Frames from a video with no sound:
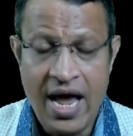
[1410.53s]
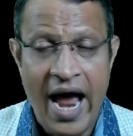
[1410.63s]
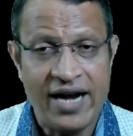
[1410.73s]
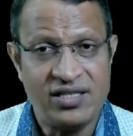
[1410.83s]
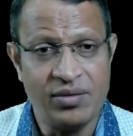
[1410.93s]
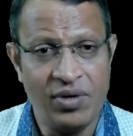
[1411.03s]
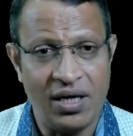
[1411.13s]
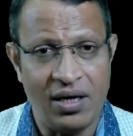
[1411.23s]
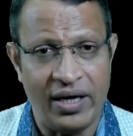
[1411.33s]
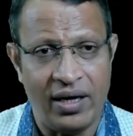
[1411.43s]
And
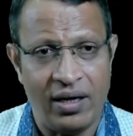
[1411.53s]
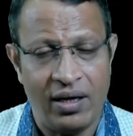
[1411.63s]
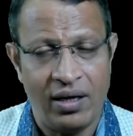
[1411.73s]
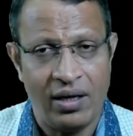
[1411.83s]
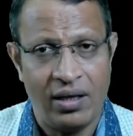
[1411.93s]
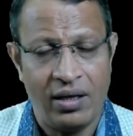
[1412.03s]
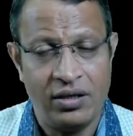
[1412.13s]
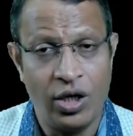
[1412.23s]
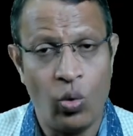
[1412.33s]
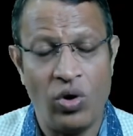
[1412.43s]
similarly,
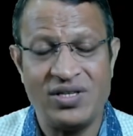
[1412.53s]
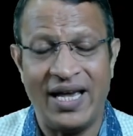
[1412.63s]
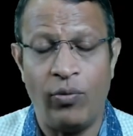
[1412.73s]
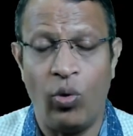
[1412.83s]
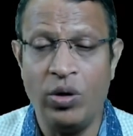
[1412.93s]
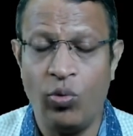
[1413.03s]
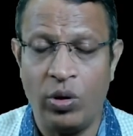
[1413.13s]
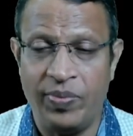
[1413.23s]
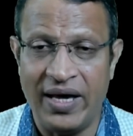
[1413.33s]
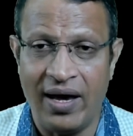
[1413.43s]
there was a one more
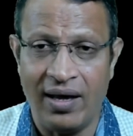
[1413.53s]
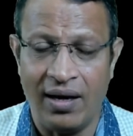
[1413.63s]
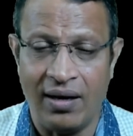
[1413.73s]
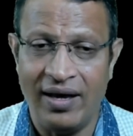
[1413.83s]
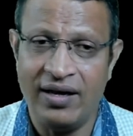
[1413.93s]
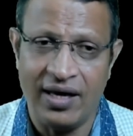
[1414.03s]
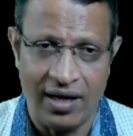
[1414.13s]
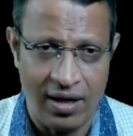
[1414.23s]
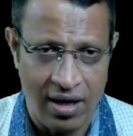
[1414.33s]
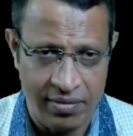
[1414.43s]
PIL in
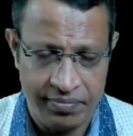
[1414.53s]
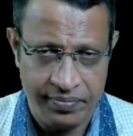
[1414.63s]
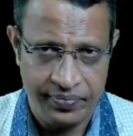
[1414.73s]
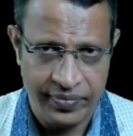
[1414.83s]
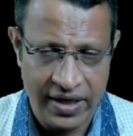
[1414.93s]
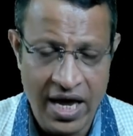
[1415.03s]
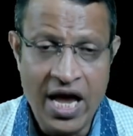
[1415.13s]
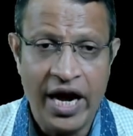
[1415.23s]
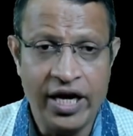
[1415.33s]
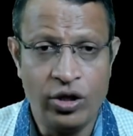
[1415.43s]
Kerala.
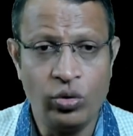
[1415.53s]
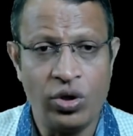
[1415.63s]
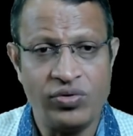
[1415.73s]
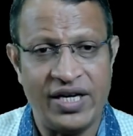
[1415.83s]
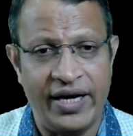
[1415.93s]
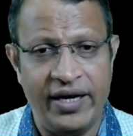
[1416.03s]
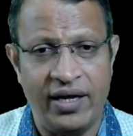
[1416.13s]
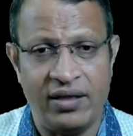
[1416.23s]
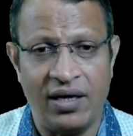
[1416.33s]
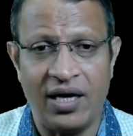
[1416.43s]
In
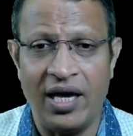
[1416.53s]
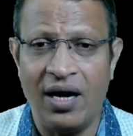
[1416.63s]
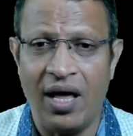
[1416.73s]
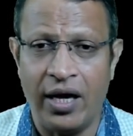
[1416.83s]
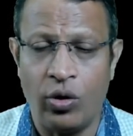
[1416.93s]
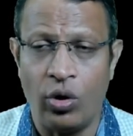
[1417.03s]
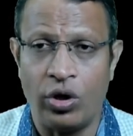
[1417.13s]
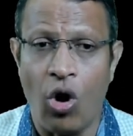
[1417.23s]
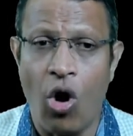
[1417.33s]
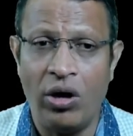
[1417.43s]
2018, the Kerala High Court
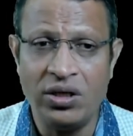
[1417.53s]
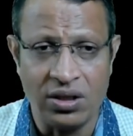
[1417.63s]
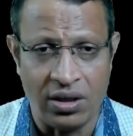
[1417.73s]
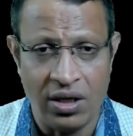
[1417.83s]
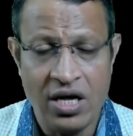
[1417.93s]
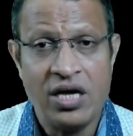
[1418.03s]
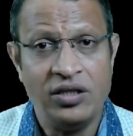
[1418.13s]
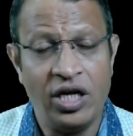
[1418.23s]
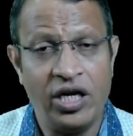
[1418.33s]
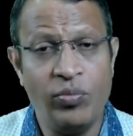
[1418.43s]
ordered
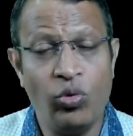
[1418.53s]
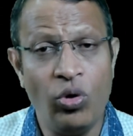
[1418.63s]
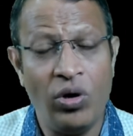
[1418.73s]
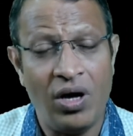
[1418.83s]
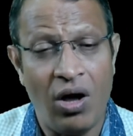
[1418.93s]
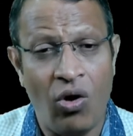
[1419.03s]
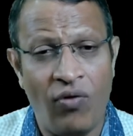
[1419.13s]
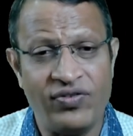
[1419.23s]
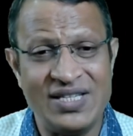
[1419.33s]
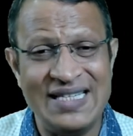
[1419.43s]
the removal
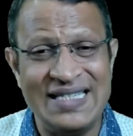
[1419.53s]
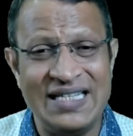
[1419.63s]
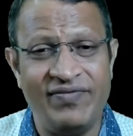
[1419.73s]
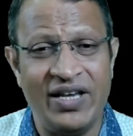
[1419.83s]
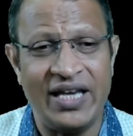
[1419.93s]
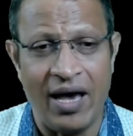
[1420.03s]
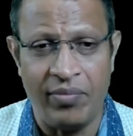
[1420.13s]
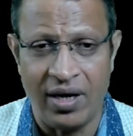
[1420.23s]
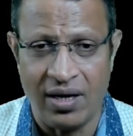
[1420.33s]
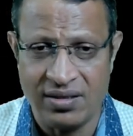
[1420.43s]
of CCTV
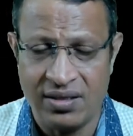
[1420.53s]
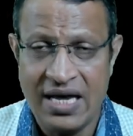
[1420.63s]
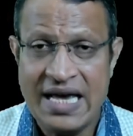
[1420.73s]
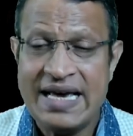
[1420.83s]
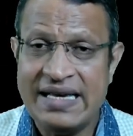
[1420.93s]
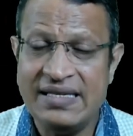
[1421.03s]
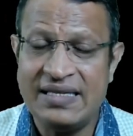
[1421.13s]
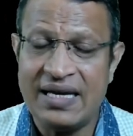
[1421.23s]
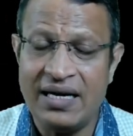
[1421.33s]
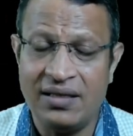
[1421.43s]
cameras
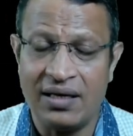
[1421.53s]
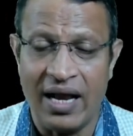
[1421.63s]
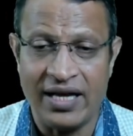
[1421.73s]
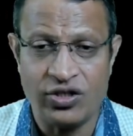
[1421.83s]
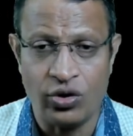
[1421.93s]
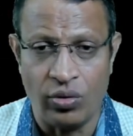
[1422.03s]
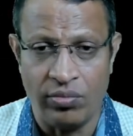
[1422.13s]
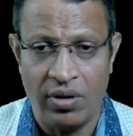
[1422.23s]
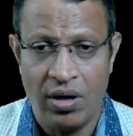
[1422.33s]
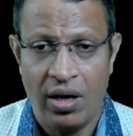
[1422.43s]
inside the
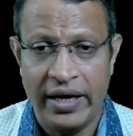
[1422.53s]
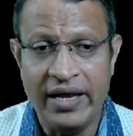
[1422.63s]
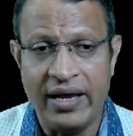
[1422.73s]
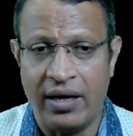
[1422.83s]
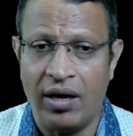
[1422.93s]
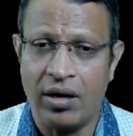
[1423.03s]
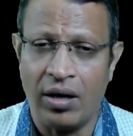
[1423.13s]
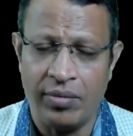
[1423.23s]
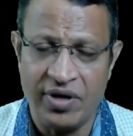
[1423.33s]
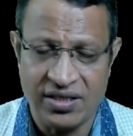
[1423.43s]
classroom in
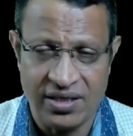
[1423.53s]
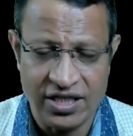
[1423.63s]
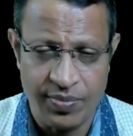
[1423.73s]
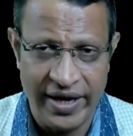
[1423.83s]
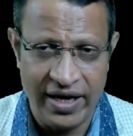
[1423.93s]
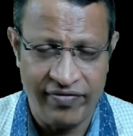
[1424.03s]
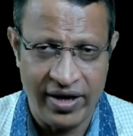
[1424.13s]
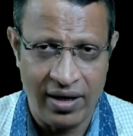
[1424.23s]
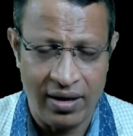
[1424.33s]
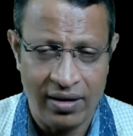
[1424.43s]
Ernakulam districts, my dear
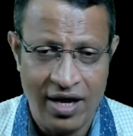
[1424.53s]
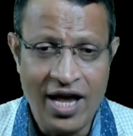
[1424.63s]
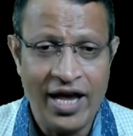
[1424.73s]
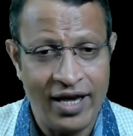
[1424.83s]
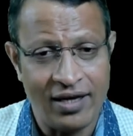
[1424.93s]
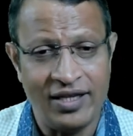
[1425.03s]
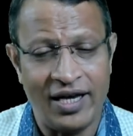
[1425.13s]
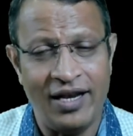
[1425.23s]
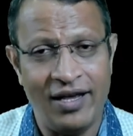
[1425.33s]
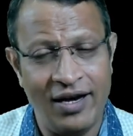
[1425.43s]
friend. Here they
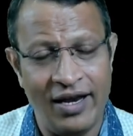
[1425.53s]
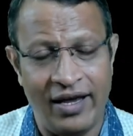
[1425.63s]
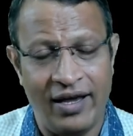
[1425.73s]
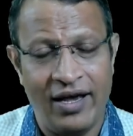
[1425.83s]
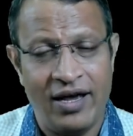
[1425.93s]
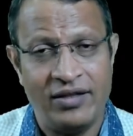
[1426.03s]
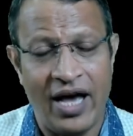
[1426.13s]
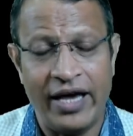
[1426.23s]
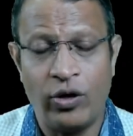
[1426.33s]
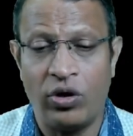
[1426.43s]
clearly, the
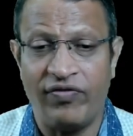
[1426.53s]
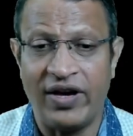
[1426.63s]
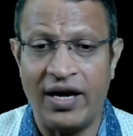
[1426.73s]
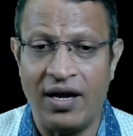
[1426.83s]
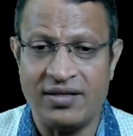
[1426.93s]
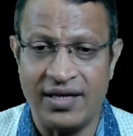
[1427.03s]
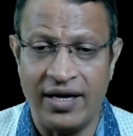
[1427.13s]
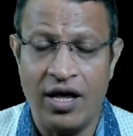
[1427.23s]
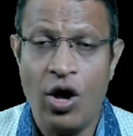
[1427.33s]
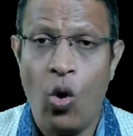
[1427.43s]
High Court of Kerala
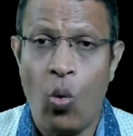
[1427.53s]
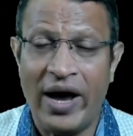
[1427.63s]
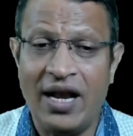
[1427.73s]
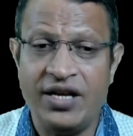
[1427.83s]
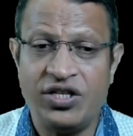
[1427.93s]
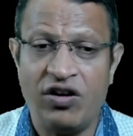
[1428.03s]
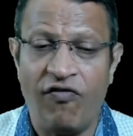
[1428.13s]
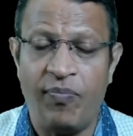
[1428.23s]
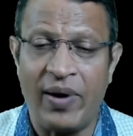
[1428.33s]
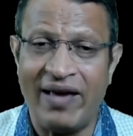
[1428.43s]
said, violation
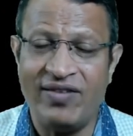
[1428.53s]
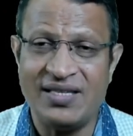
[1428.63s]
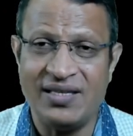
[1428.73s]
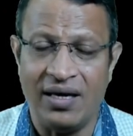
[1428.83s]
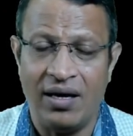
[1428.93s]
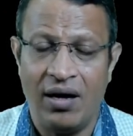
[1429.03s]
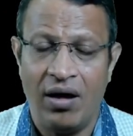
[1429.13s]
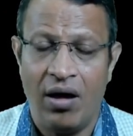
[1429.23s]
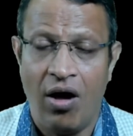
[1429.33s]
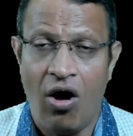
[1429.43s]
of privacy
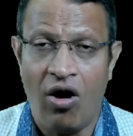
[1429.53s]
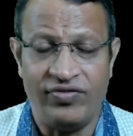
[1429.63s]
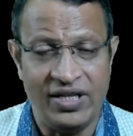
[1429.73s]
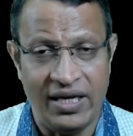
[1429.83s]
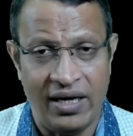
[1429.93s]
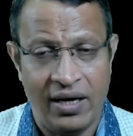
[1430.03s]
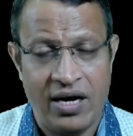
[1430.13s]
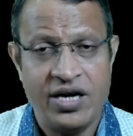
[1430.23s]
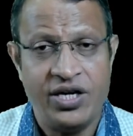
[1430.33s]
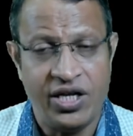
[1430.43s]
of the
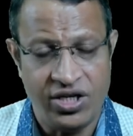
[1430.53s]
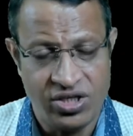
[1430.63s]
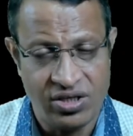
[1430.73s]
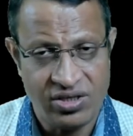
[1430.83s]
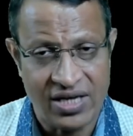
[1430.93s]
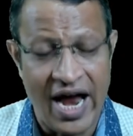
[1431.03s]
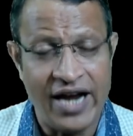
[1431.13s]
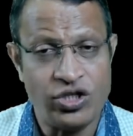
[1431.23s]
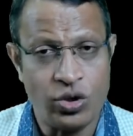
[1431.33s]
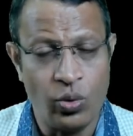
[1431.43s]
teachers and
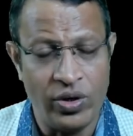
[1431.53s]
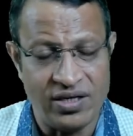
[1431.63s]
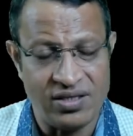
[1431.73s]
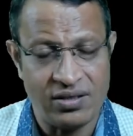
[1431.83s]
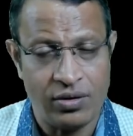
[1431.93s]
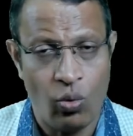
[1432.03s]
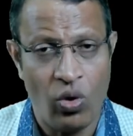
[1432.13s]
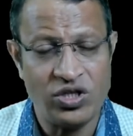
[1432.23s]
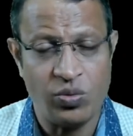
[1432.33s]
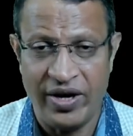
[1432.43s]
students
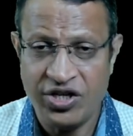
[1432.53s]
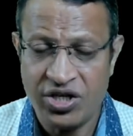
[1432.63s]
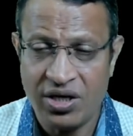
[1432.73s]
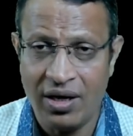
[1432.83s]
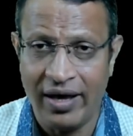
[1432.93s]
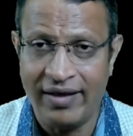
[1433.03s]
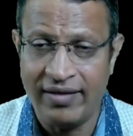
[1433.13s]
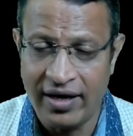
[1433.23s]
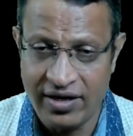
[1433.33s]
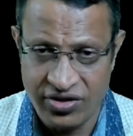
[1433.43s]
was mentioned in
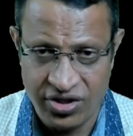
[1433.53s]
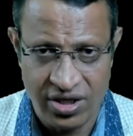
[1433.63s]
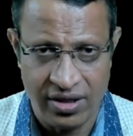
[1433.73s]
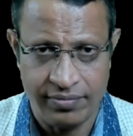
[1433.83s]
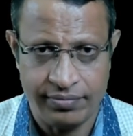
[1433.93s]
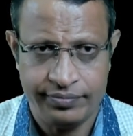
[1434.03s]
their decision.